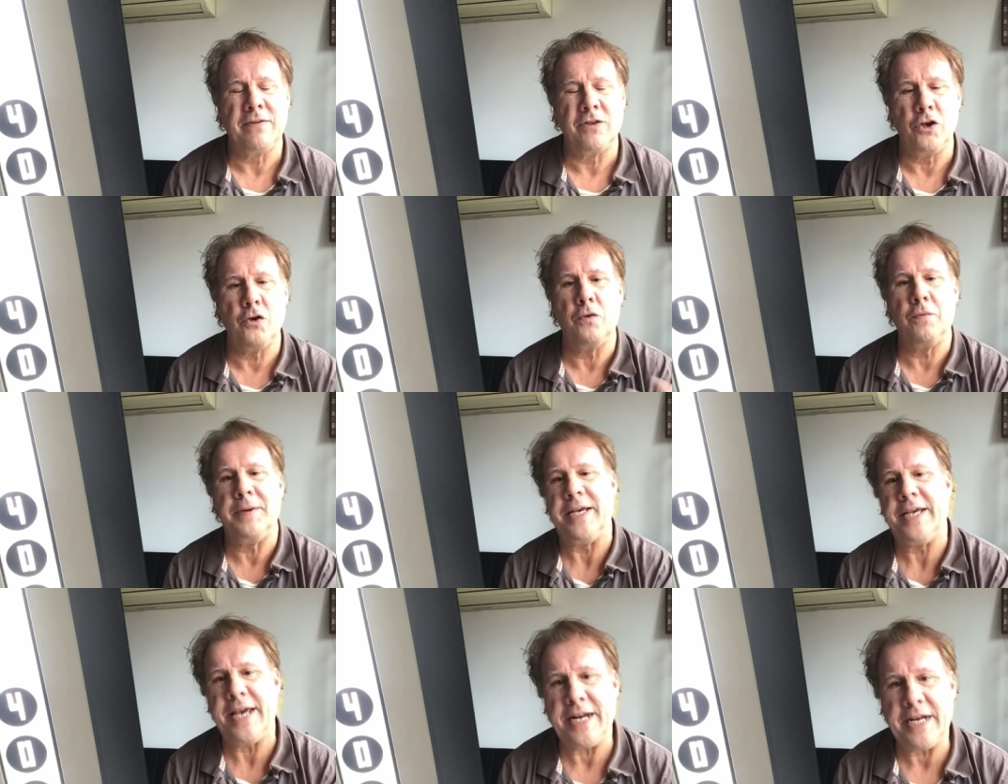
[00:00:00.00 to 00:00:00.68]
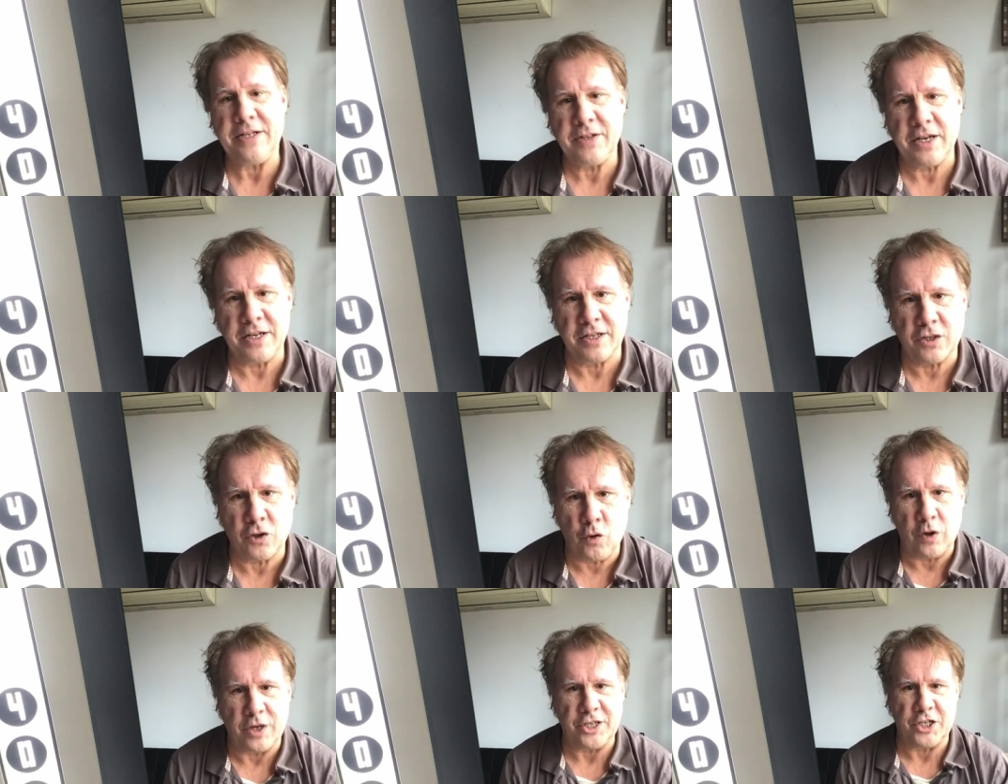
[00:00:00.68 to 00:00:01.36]
you'll be getting these
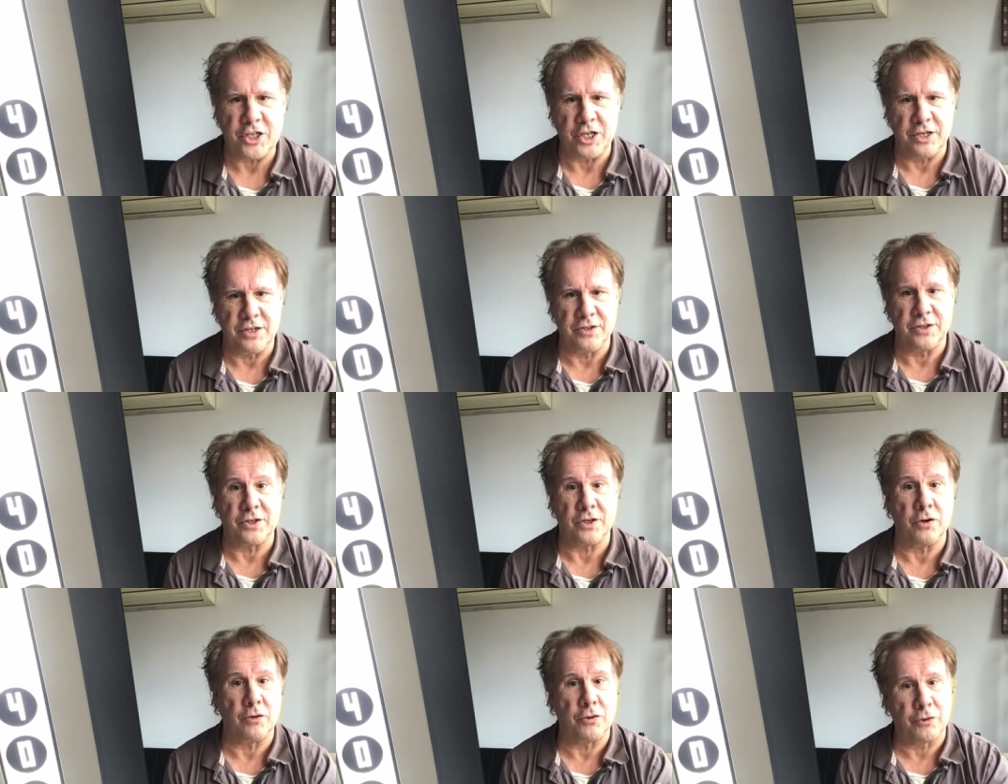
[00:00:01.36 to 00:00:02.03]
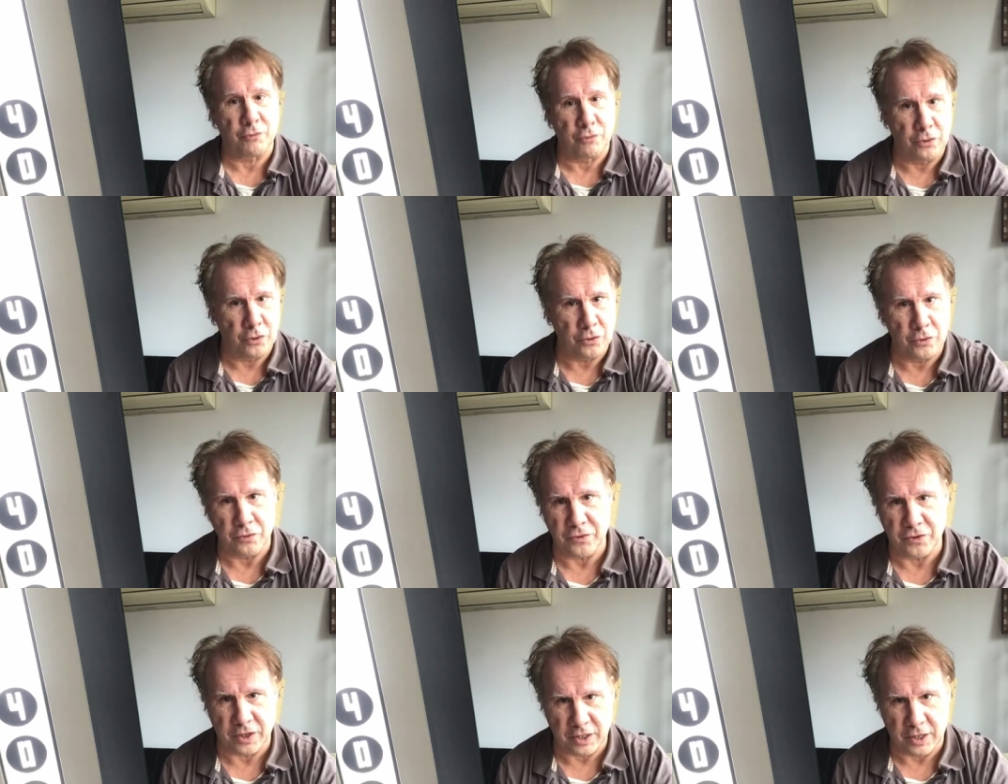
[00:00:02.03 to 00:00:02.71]
questions
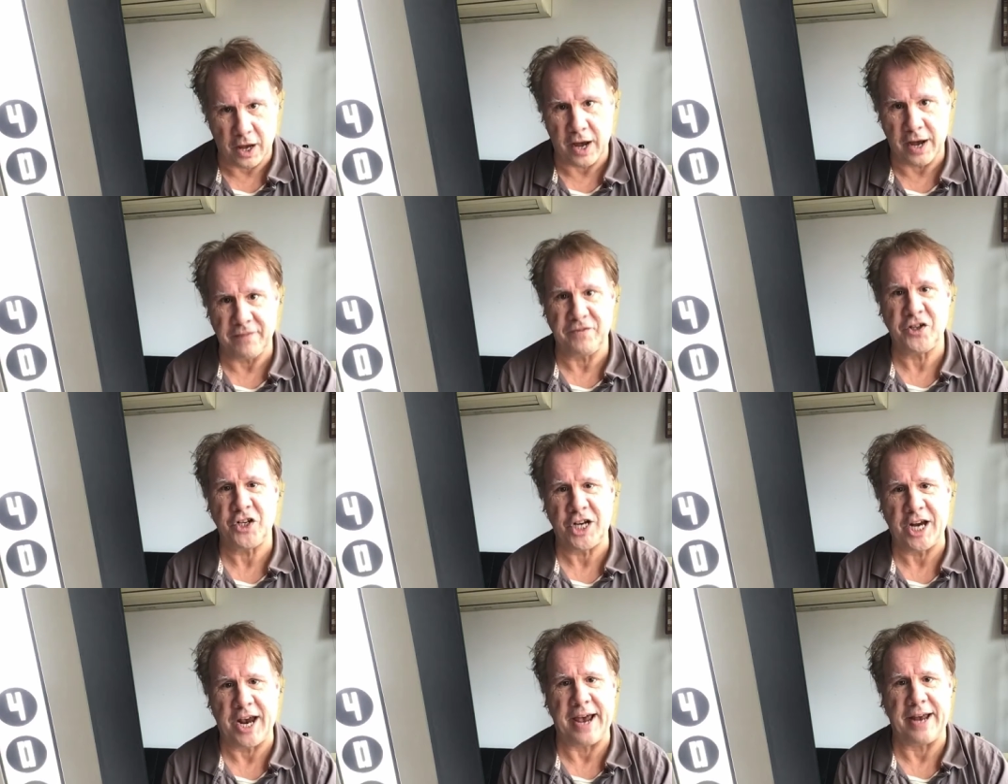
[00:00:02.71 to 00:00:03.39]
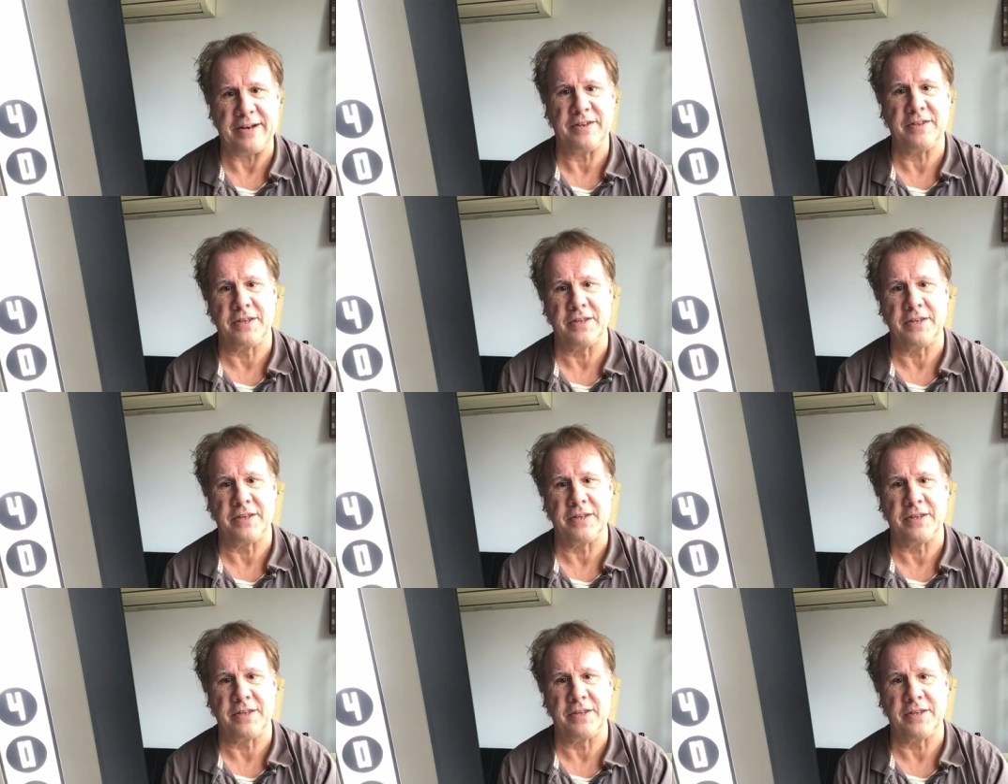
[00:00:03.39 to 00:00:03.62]
through the live chat.